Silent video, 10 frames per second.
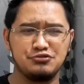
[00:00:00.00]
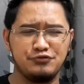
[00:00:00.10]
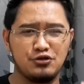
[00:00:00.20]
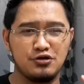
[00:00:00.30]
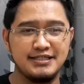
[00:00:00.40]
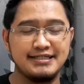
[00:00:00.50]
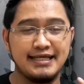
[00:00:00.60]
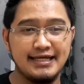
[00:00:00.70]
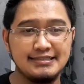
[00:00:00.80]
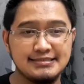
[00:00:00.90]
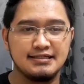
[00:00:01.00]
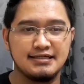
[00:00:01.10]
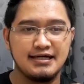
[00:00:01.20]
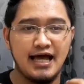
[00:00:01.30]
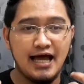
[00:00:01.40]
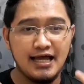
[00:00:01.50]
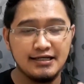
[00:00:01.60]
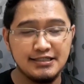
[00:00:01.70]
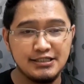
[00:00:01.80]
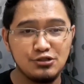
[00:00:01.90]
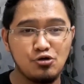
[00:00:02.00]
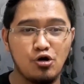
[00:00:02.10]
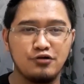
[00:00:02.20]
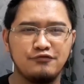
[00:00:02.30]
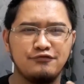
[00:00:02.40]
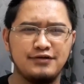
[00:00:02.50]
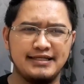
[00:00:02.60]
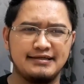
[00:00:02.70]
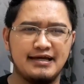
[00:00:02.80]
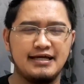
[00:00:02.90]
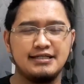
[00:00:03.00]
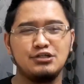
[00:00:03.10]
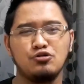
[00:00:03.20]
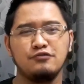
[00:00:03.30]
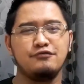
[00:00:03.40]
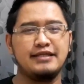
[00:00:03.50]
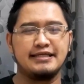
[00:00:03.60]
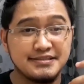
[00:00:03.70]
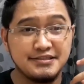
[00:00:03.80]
we call it as Honey cornflake.